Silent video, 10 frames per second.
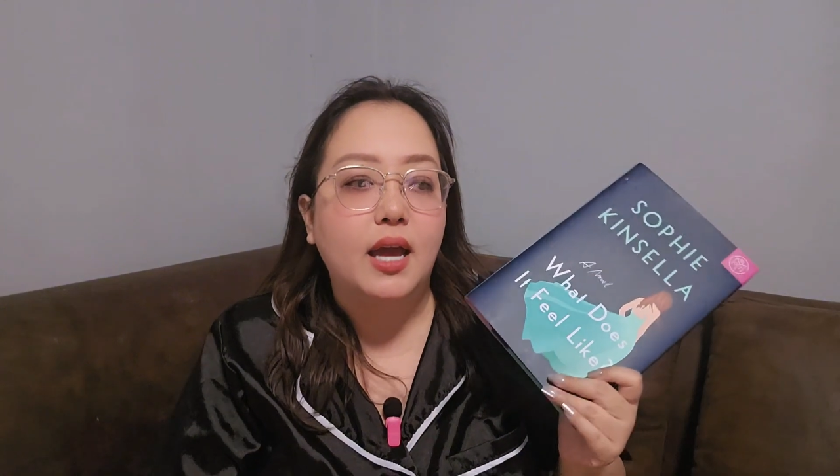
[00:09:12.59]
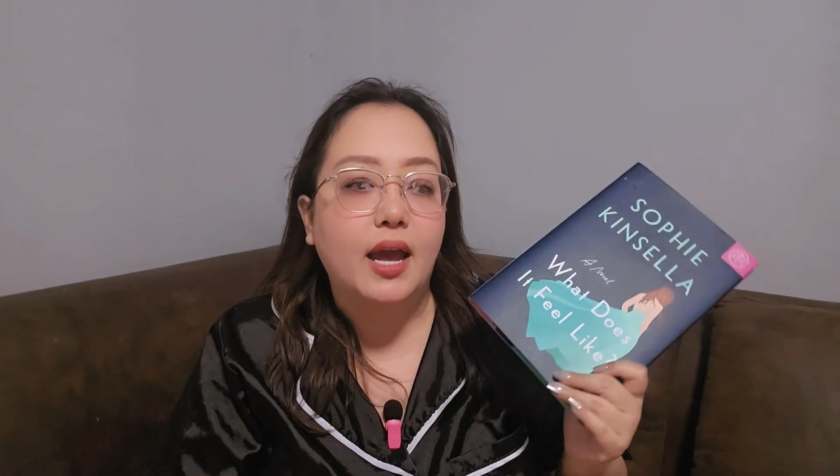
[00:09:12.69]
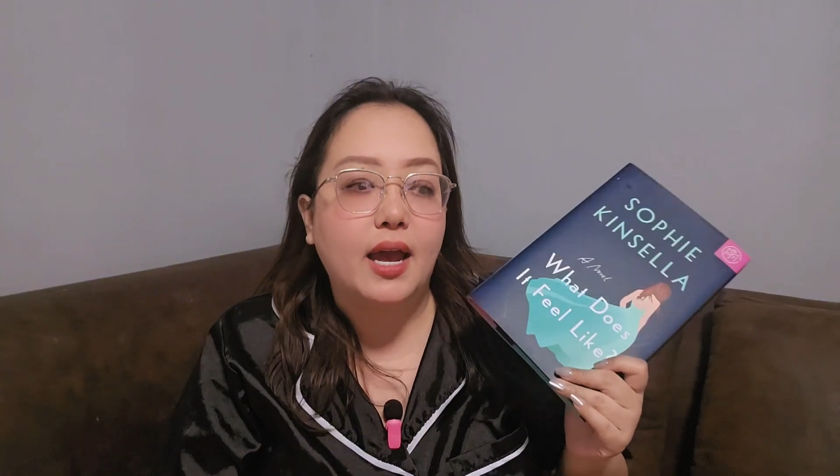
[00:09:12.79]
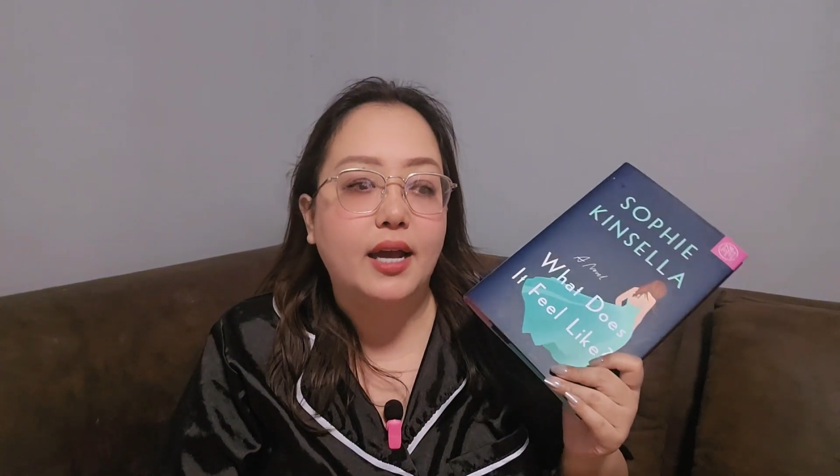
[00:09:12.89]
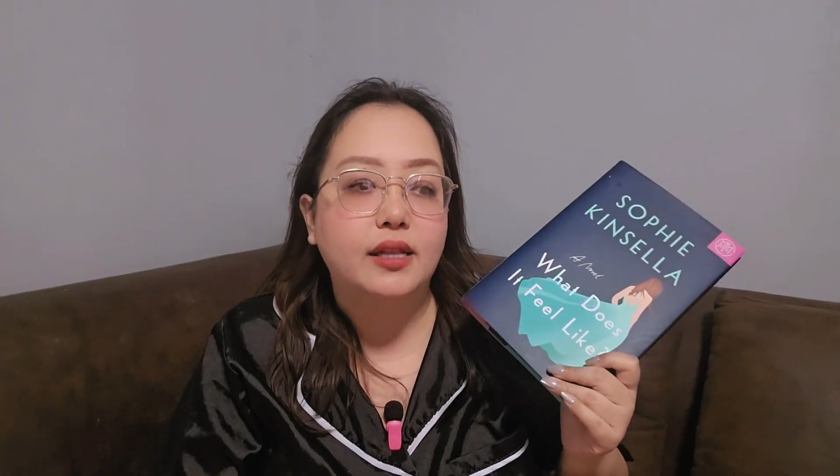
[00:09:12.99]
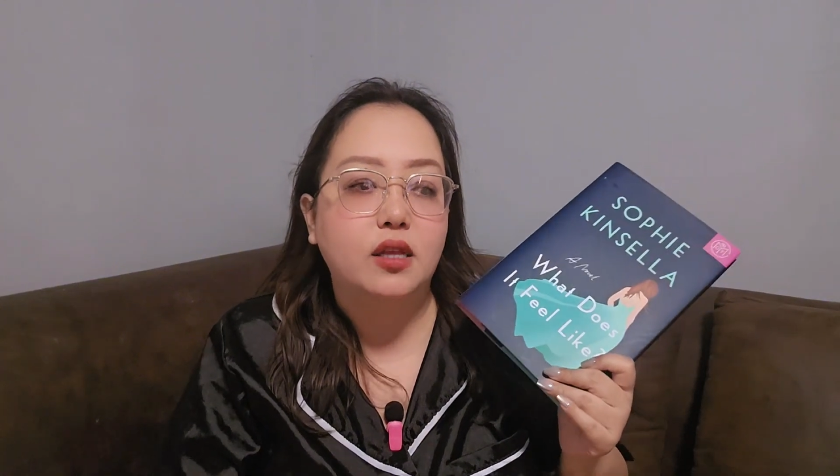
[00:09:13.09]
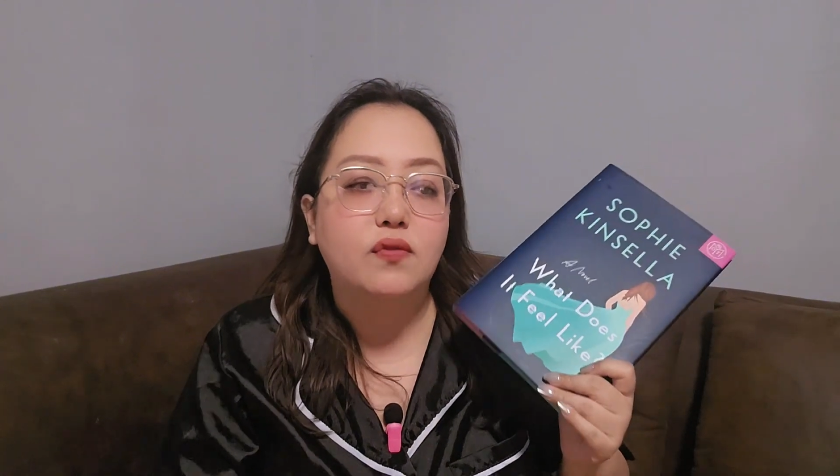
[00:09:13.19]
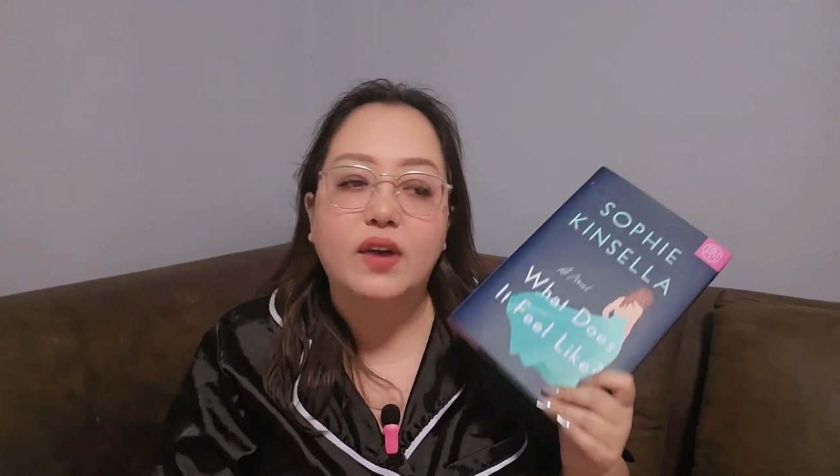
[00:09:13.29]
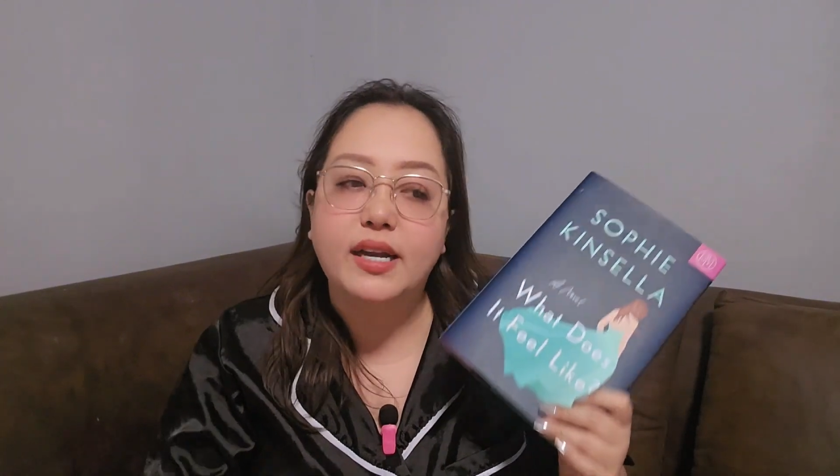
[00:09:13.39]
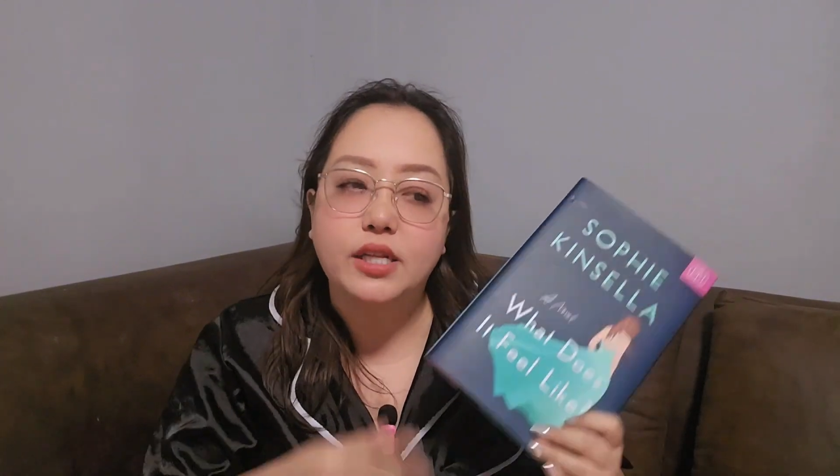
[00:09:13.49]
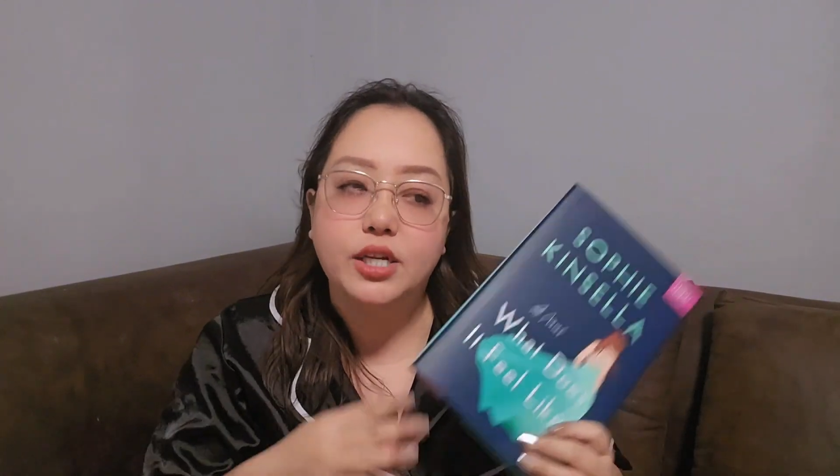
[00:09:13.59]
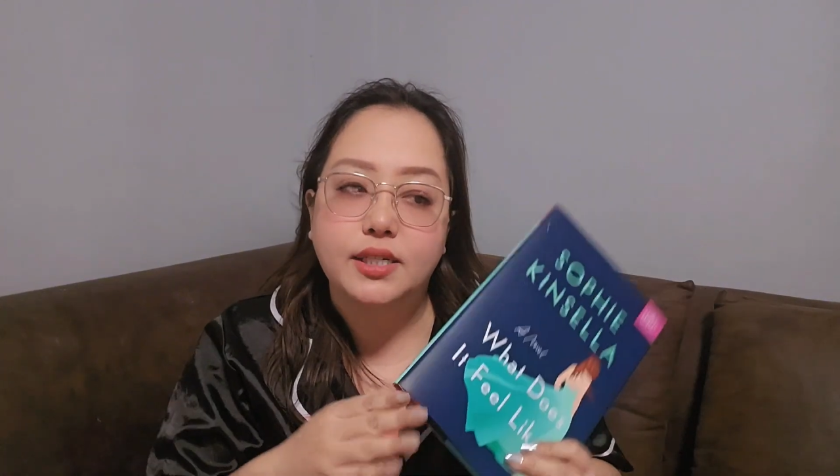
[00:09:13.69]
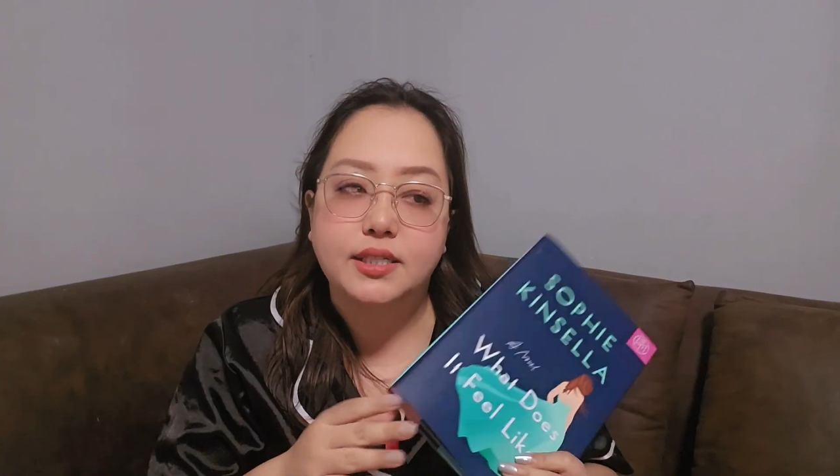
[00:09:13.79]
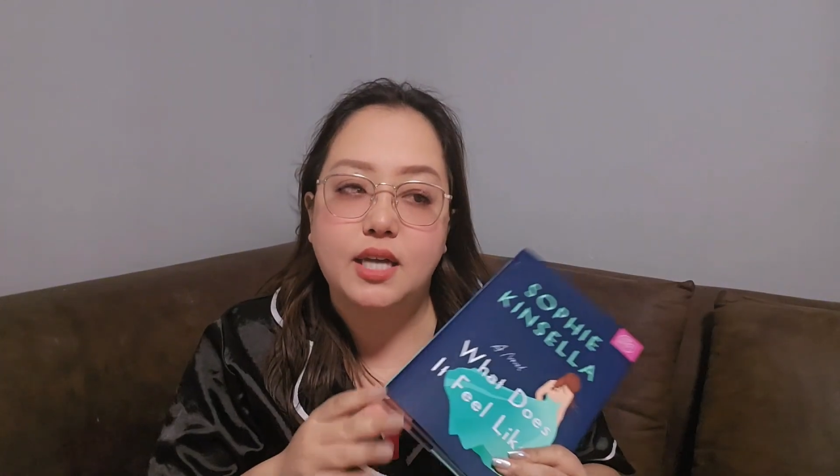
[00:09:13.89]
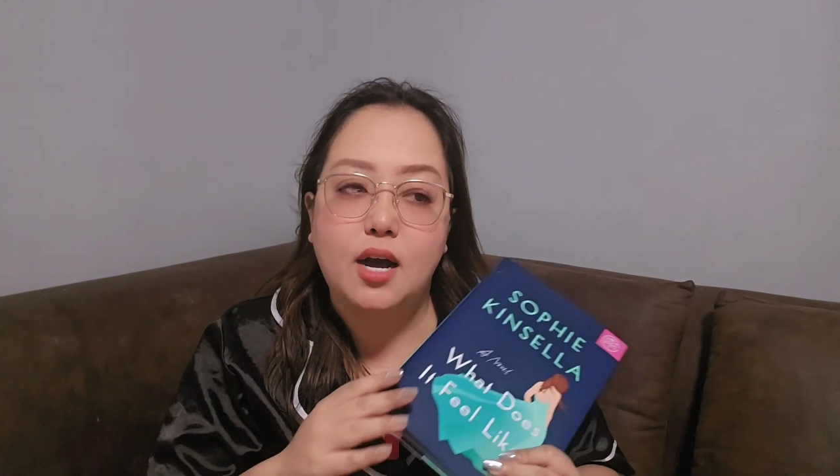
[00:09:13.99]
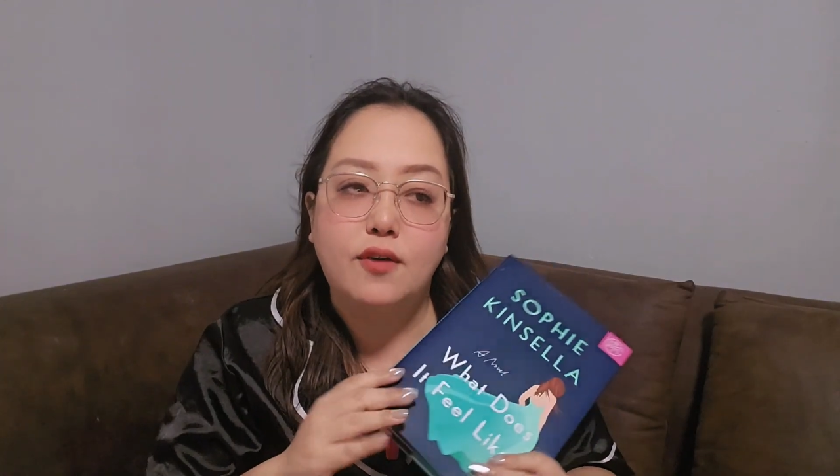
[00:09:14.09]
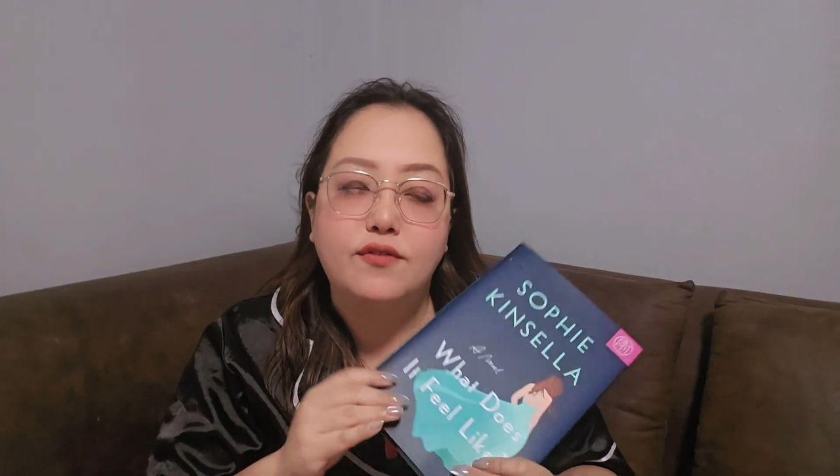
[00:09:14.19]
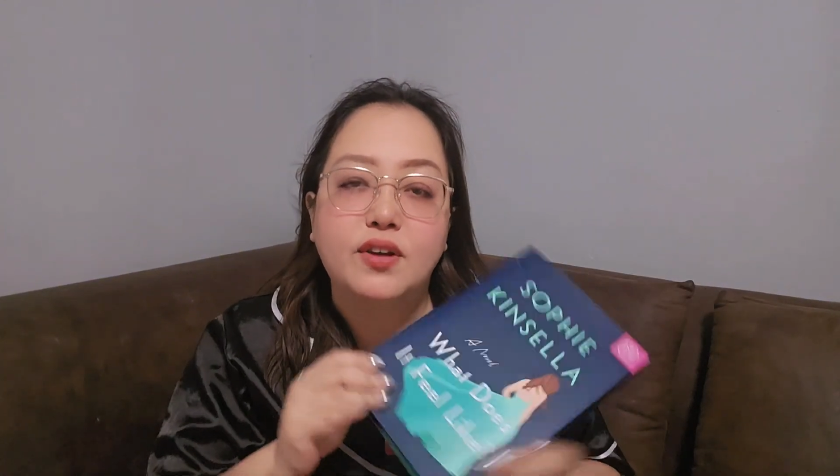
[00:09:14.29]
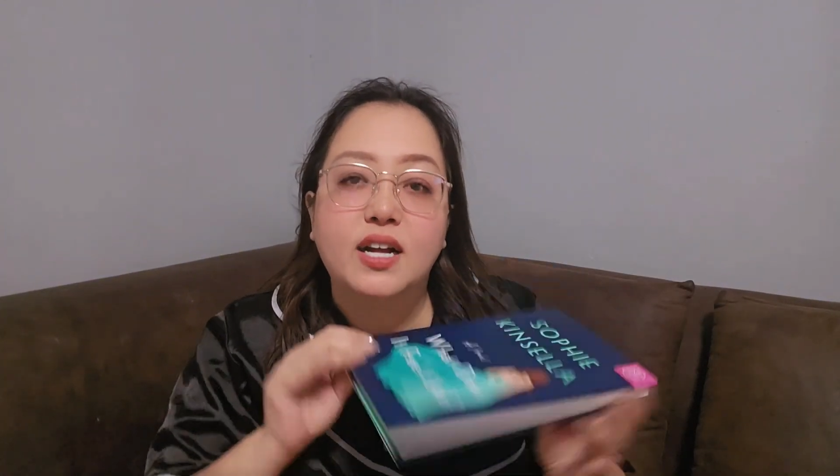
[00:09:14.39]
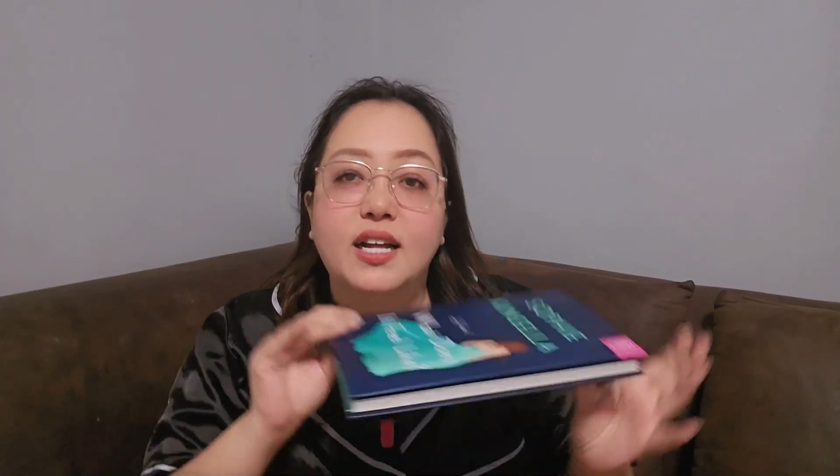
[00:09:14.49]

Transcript: and you find yourself,